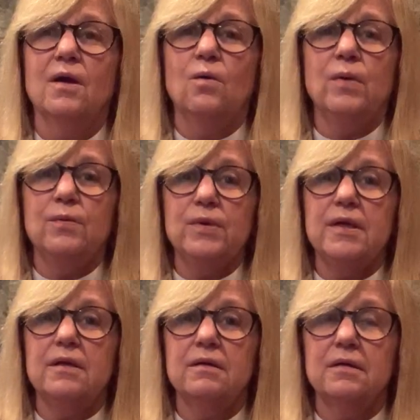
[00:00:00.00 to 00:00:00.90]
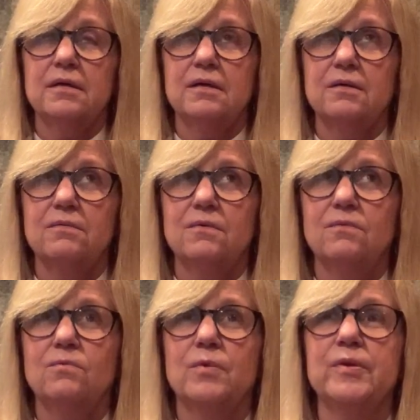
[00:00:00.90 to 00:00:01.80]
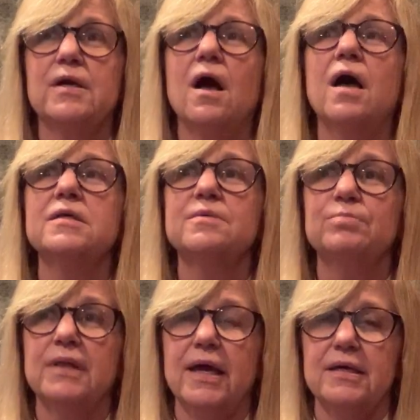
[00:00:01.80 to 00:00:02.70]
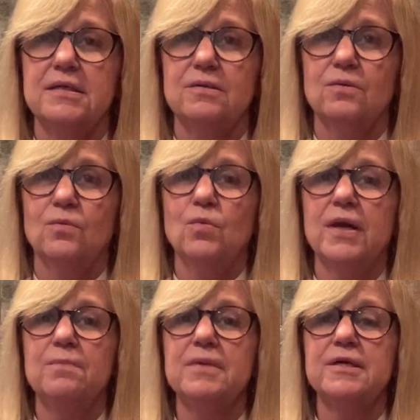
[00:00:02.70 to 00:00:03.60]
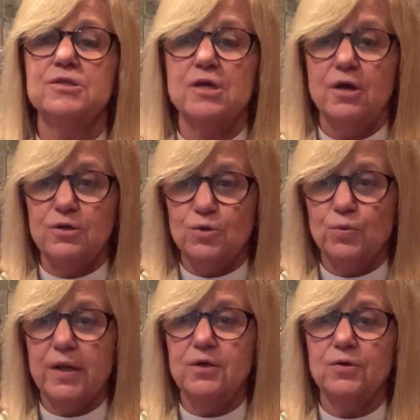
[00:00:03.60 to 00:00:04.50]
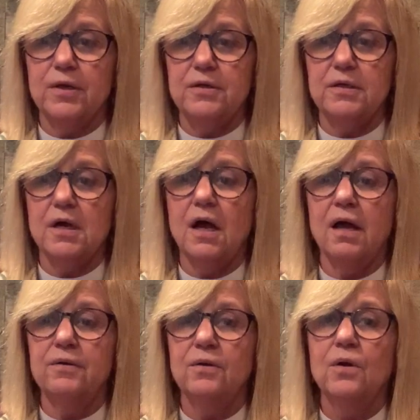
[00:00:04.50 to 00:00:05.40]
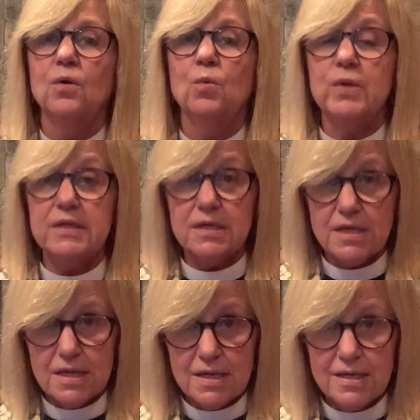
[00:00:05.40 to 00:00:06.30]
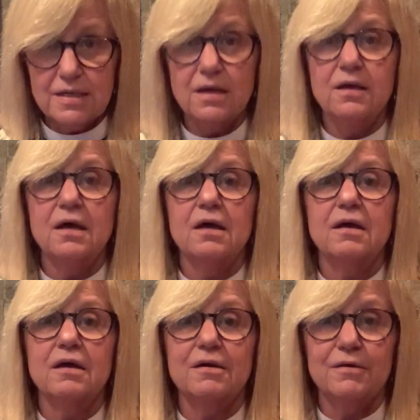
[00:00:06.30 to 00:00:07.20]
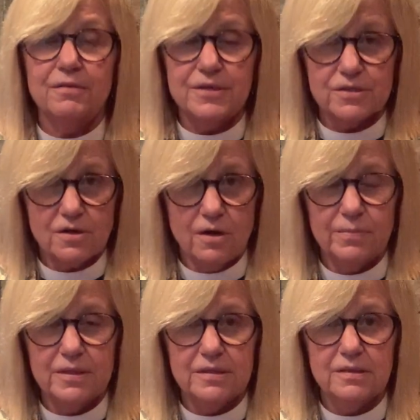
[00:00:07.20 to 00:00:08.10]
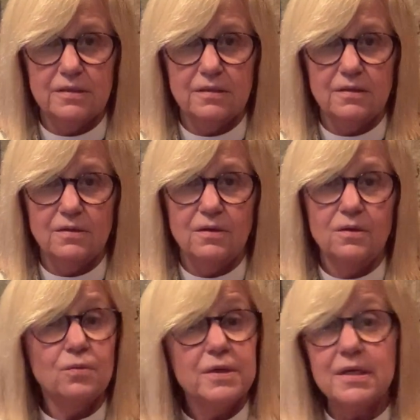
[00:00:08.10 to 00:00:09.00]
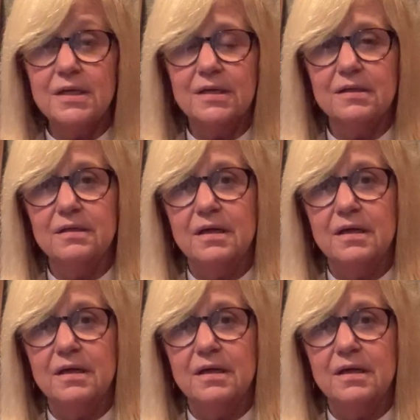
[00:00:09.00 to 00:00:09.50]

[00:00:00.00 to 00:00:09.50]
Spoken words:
when we contemplate what it means to render unto God, we need this garment. We need it.